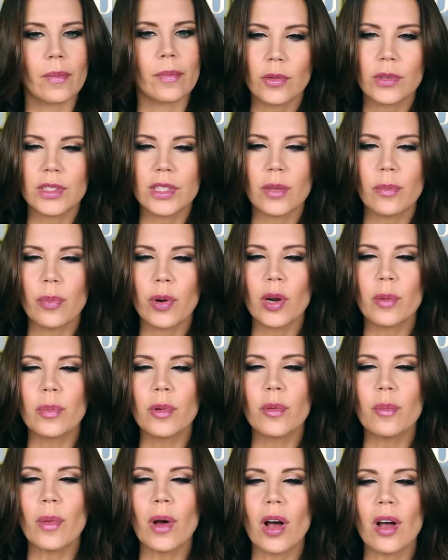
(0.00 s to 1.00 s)
Do we see
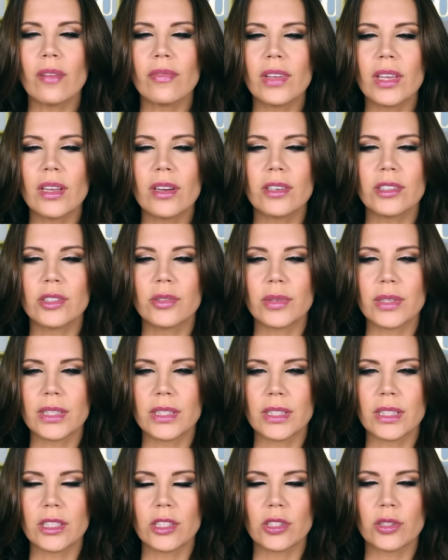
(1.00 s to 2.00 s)
purple mauve, or do we
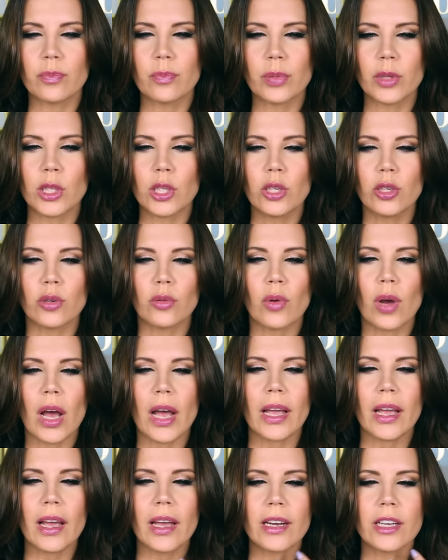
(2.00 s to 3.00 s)
see just blue?
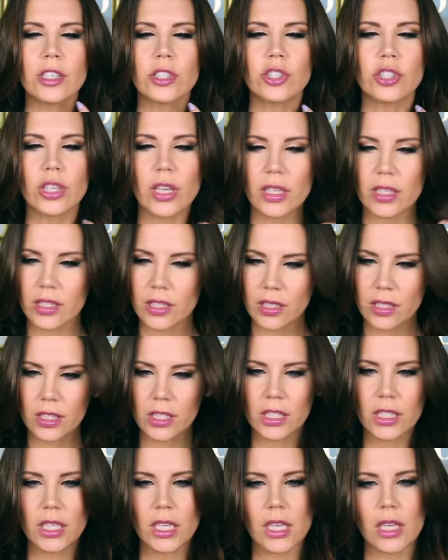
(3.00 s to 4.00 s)
I kind of just
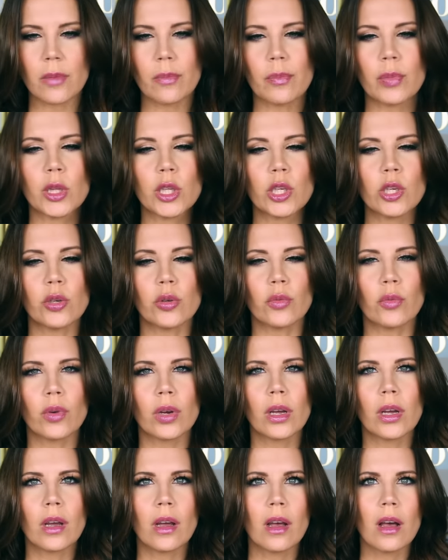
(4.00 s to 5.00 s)
see blue.